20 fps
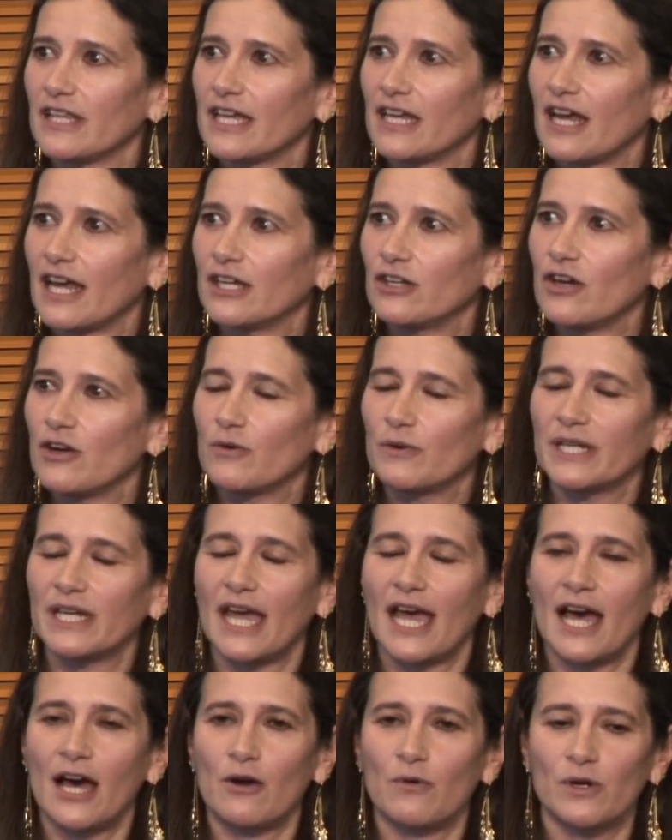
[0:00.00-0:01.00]
And I know in
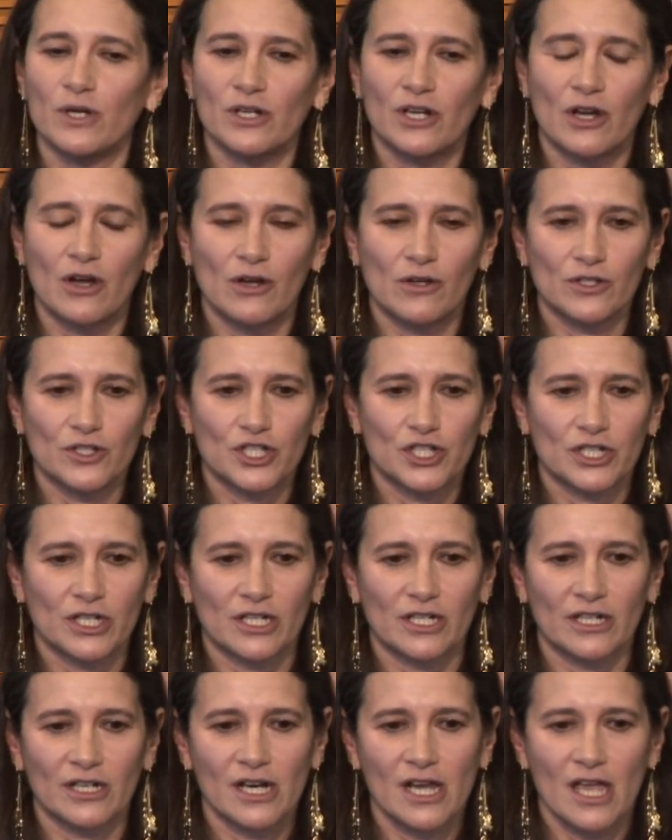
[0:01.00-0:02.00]
our
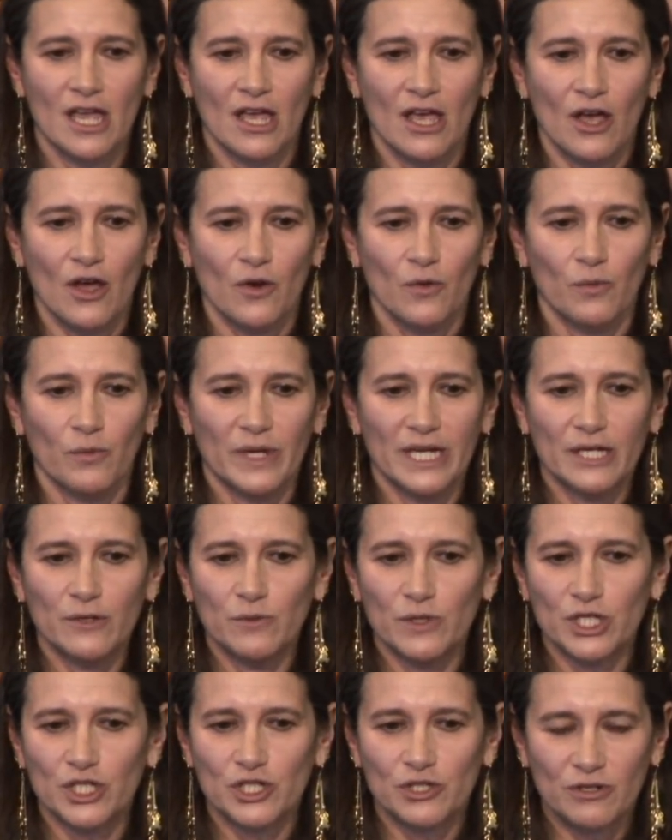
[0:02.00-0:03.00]
culture, we
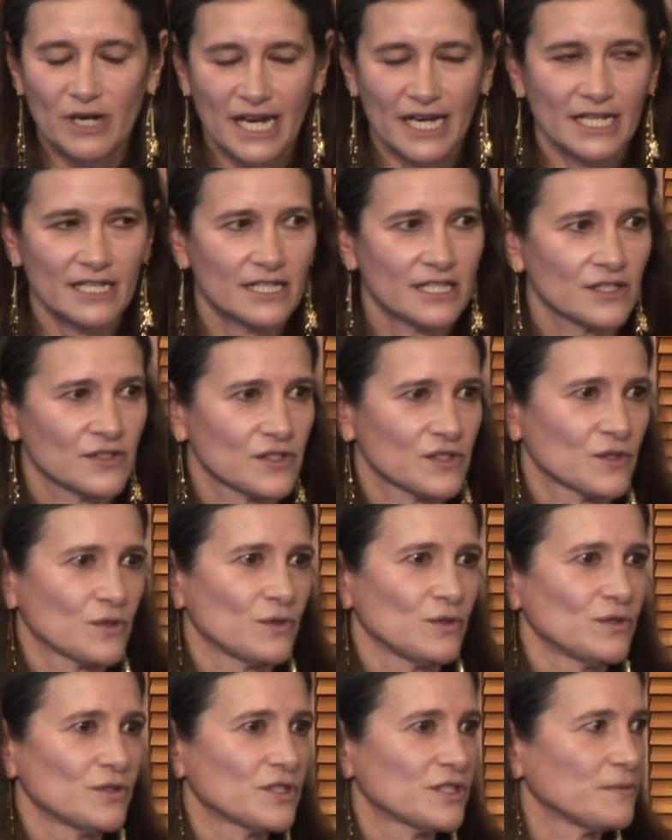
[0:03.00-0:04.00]
were trained in
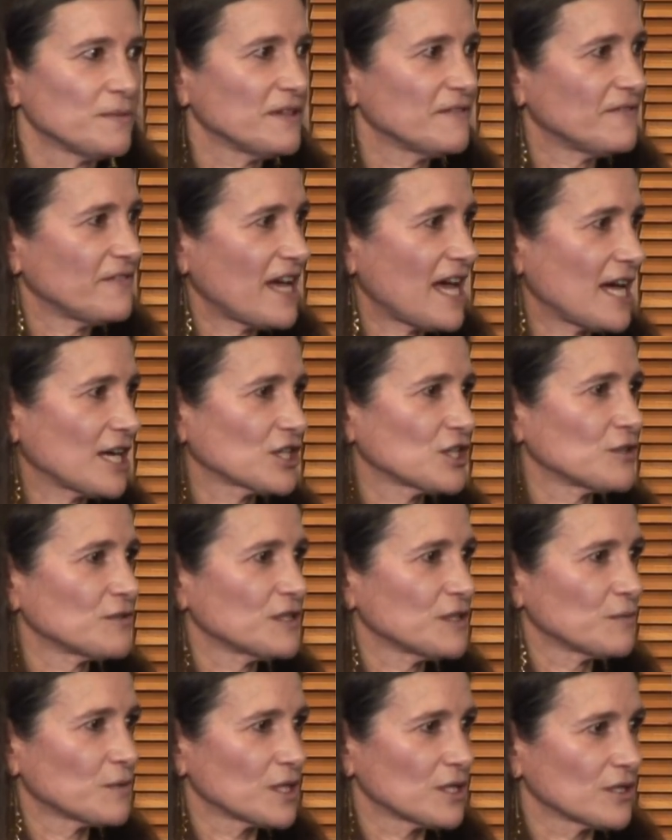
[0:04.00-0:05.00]
school to be
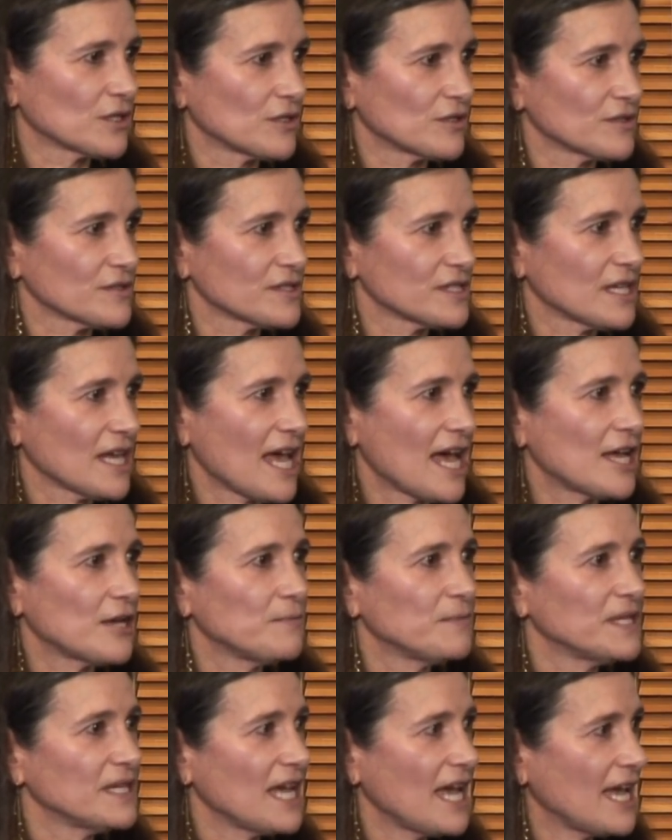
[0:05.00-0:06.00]
factory workers, how to
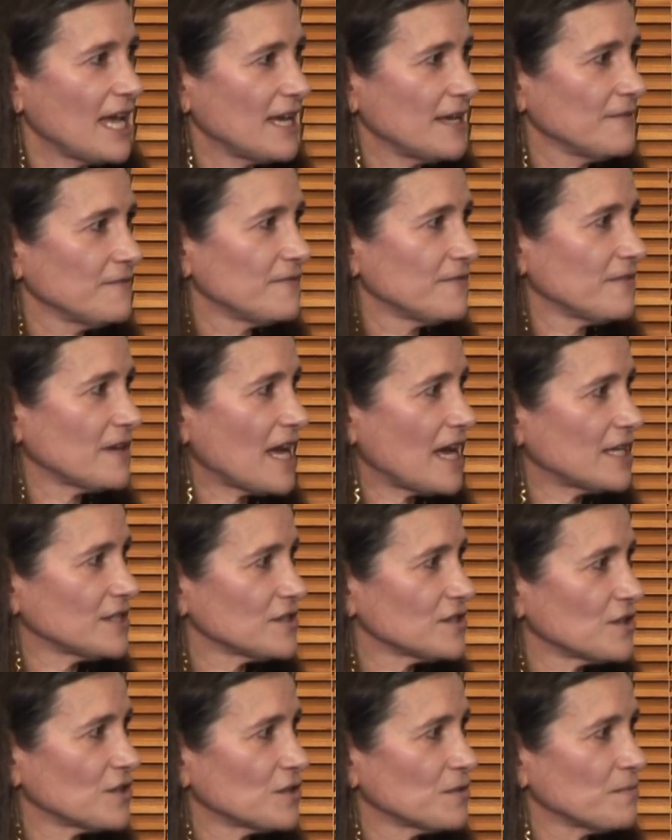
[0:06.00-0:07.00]
behave at
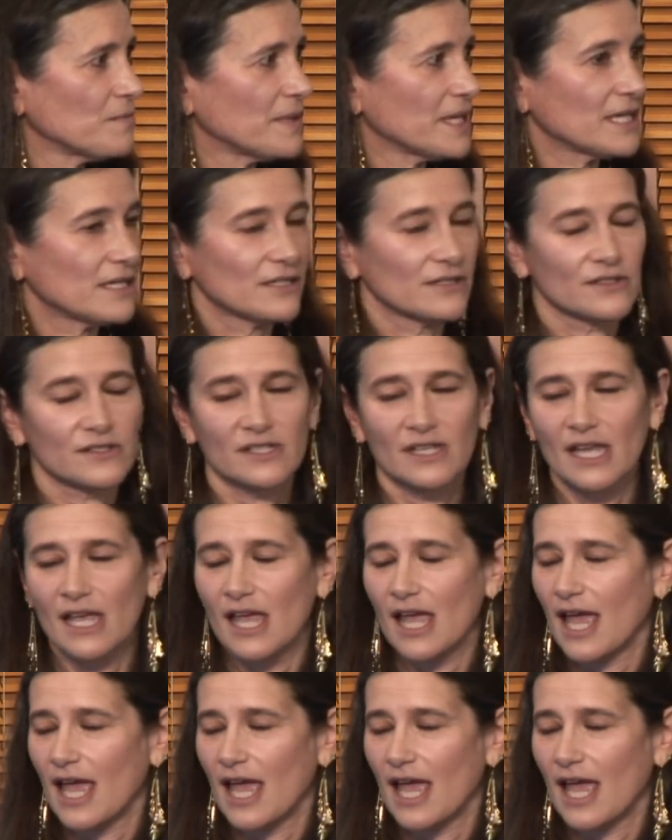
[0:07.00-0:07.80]
certain bells.